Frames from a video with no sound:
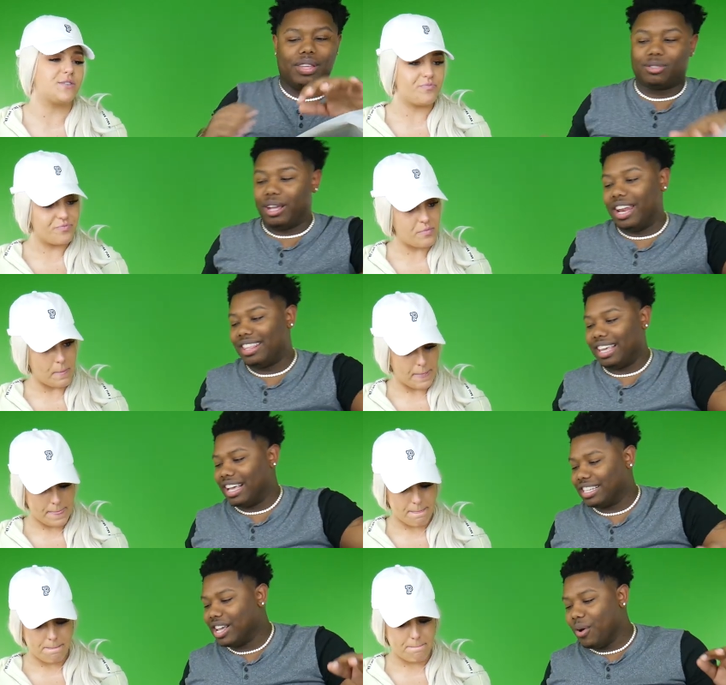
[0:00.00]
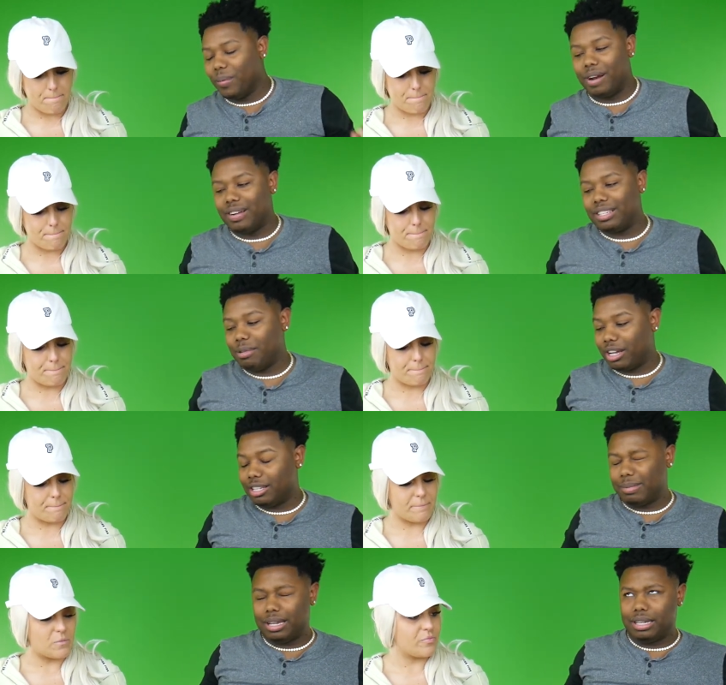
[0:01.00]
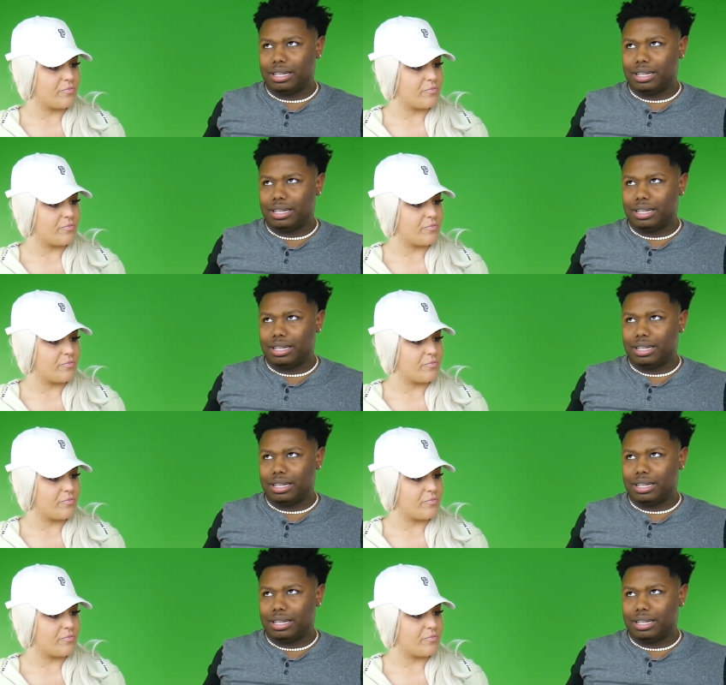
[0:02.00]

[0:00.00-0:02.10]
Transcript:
Speaker 1: this with anything because whenever I see my because my